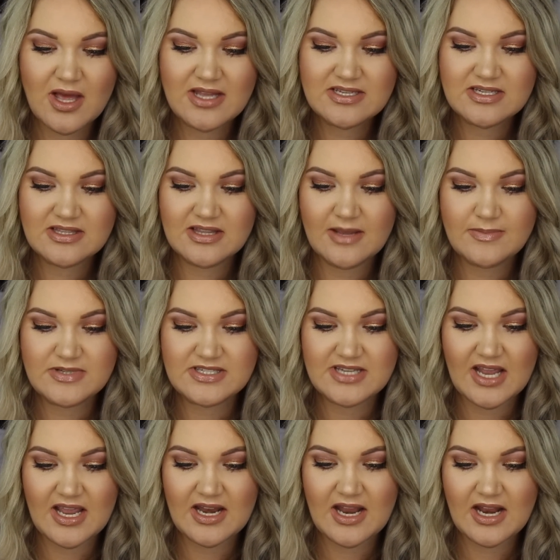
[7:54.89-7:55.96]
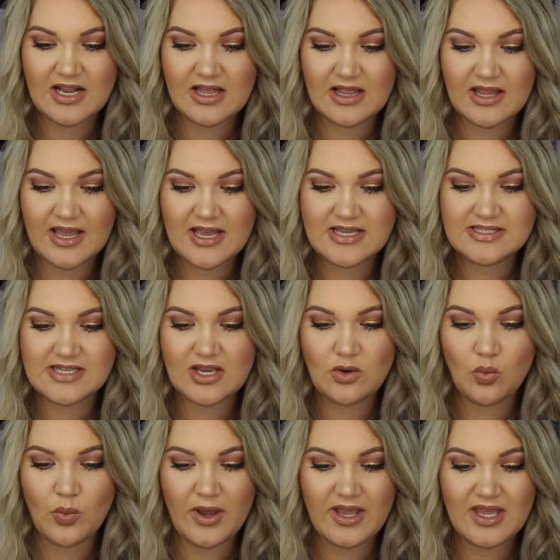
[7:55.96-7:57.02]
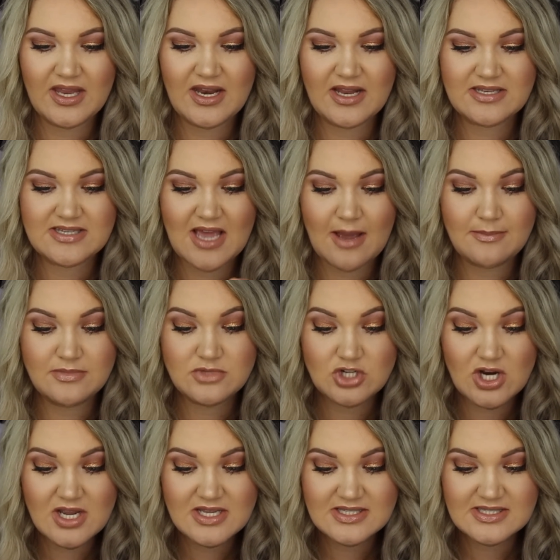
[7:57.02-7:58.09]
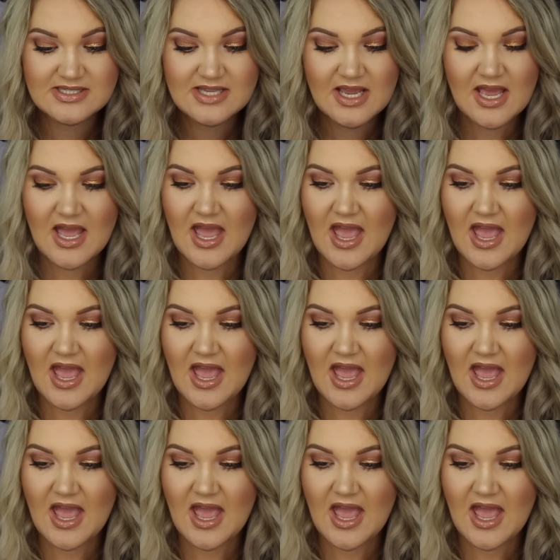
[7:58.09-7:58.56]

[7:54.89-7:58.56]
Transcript: Ended Lip Stain and Glaze in Wicked Temptress.